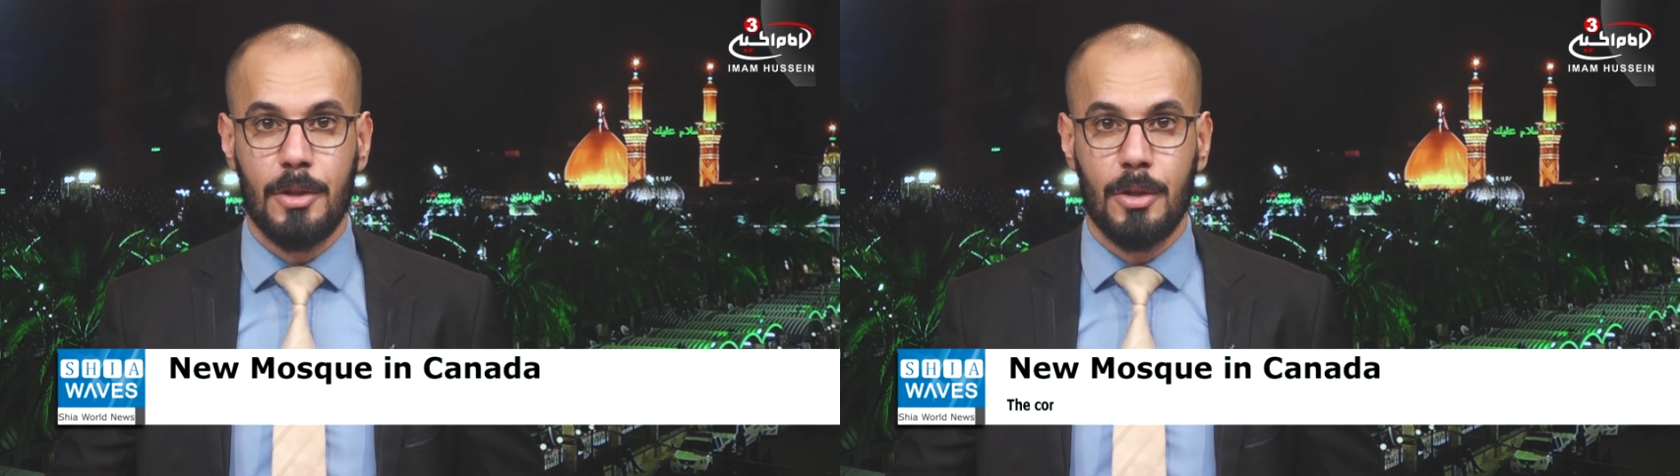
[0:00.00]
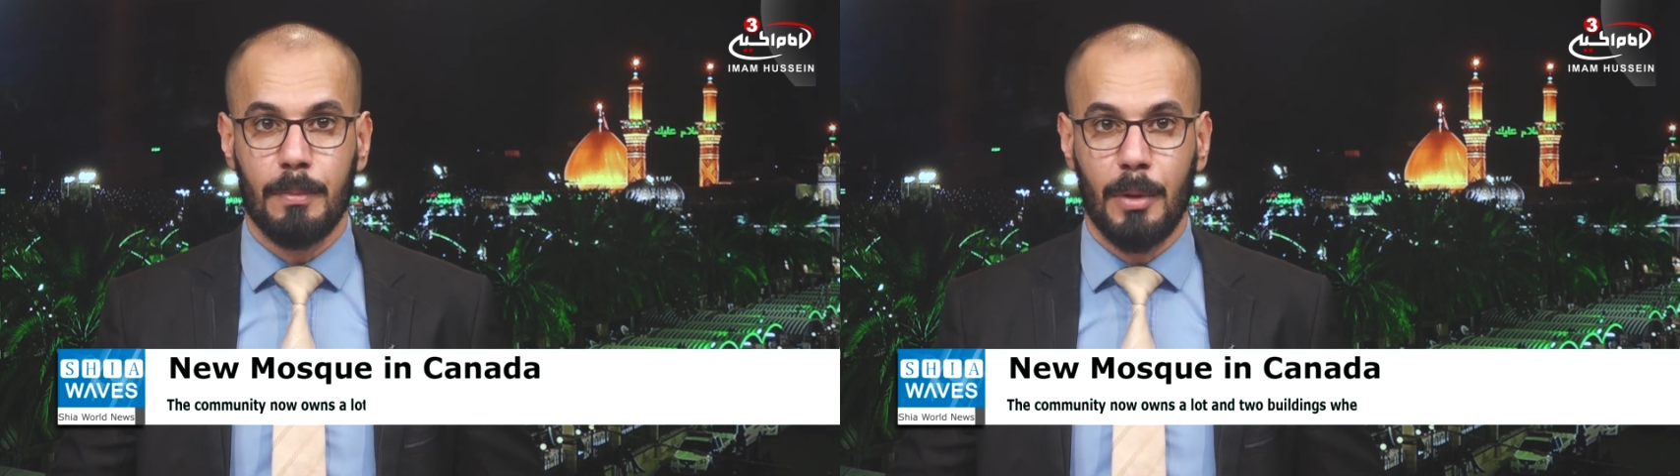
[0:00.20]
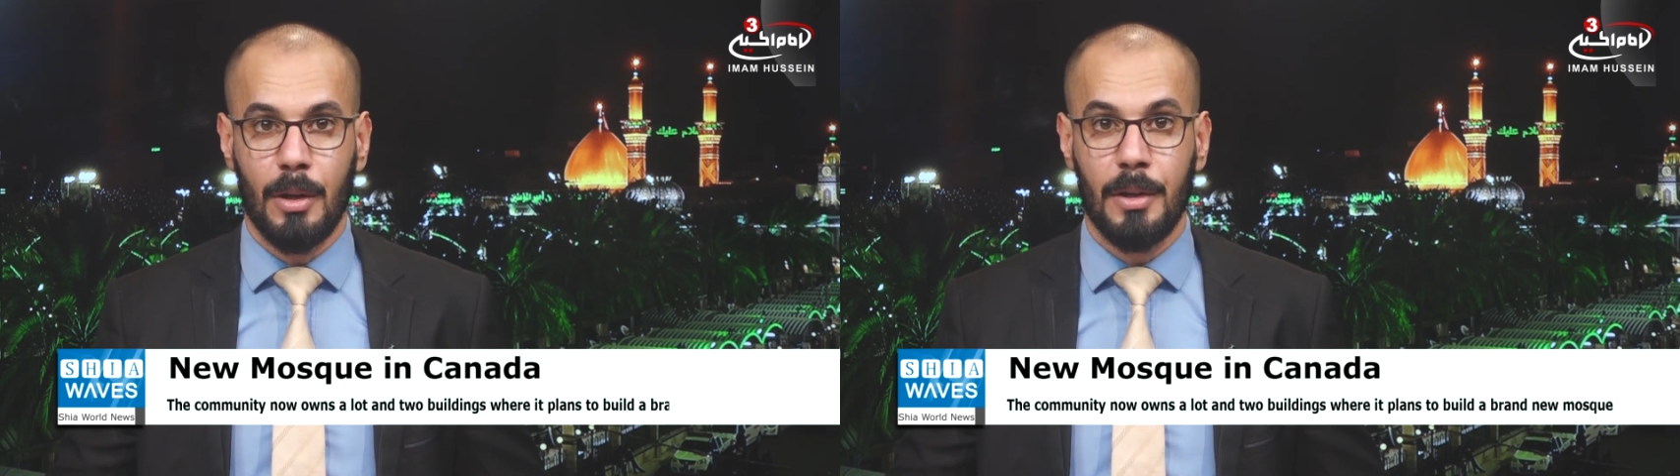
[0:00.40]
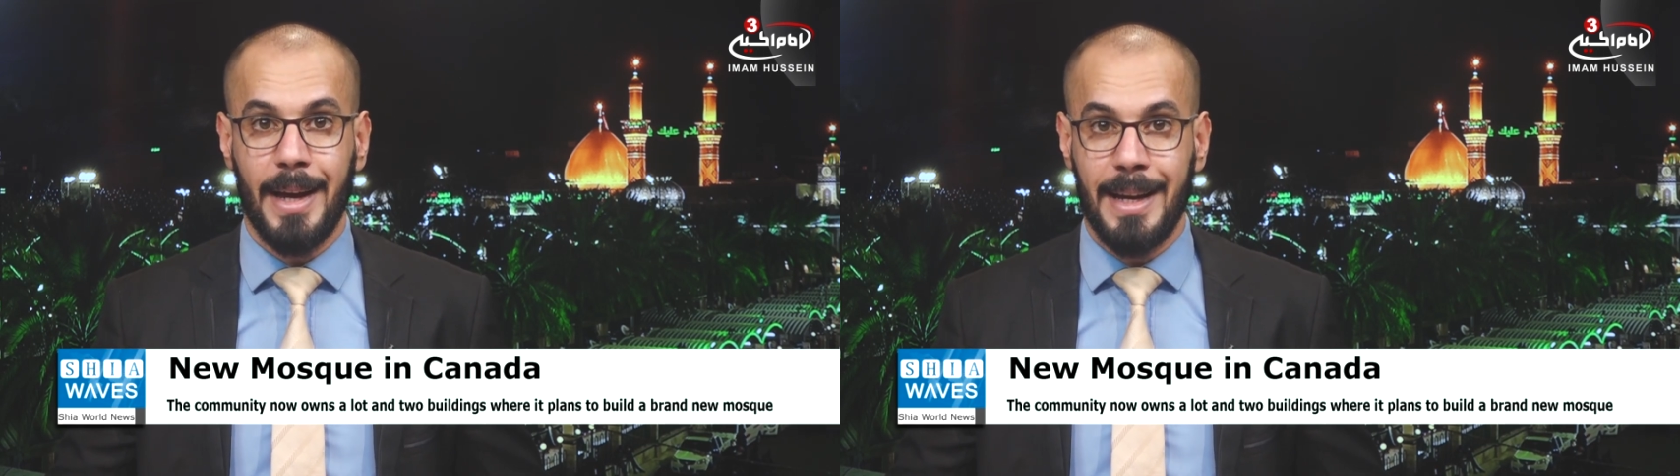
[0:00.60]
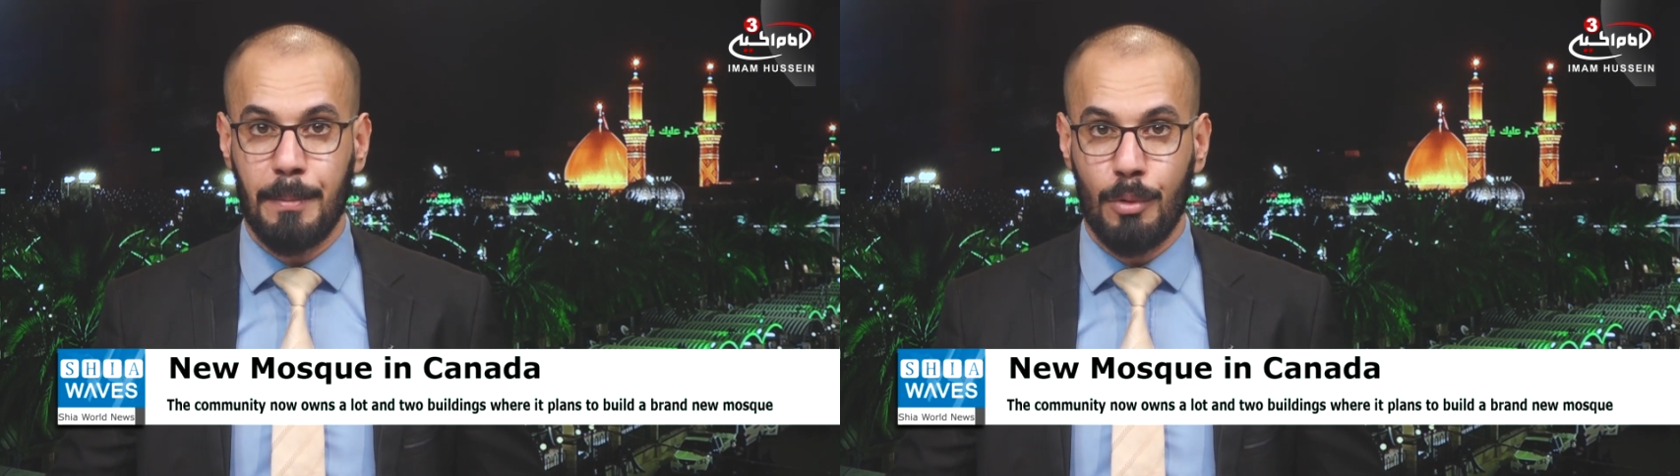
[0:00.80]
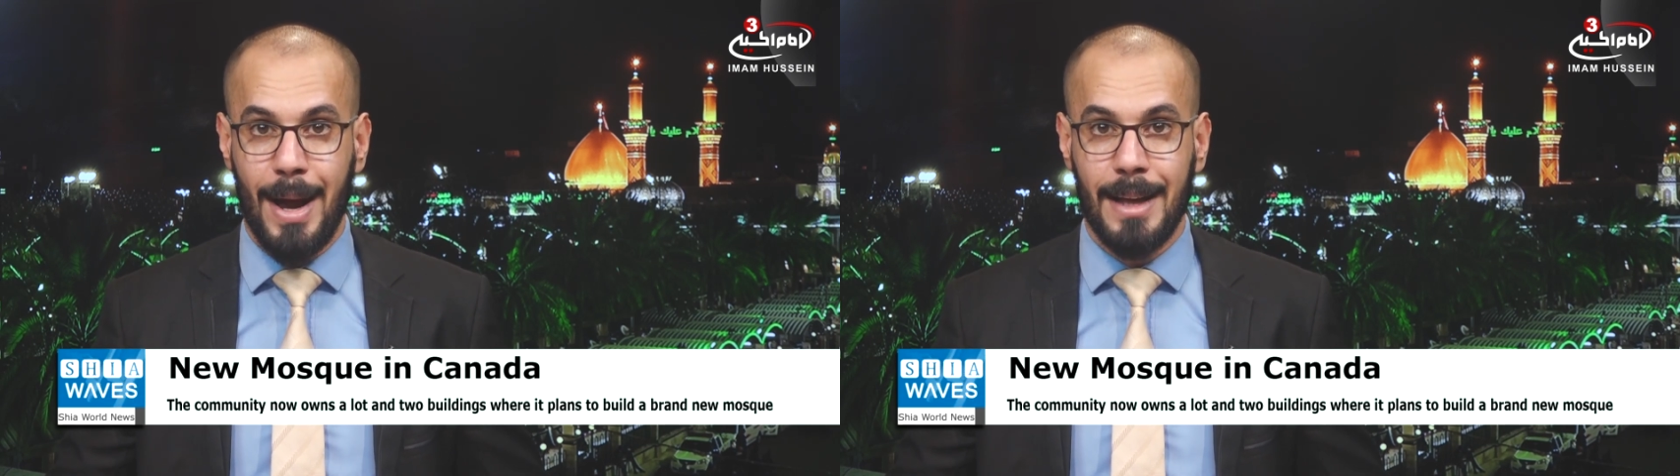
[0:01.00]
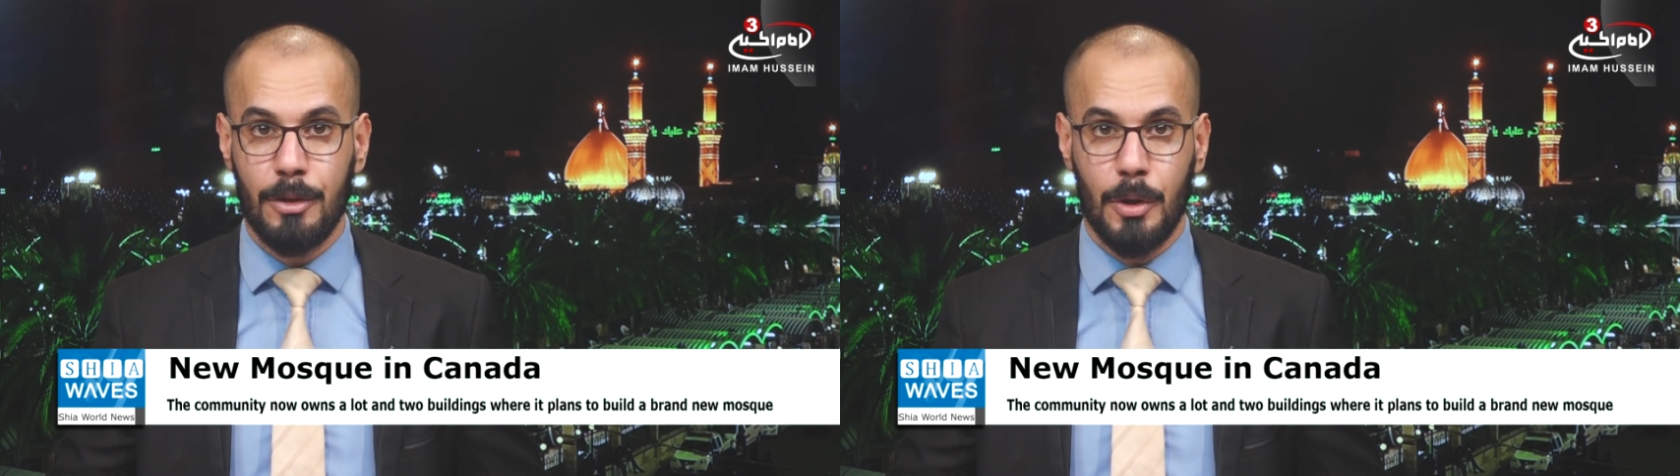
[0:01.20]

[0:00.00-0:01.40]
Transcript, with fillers: to build a brand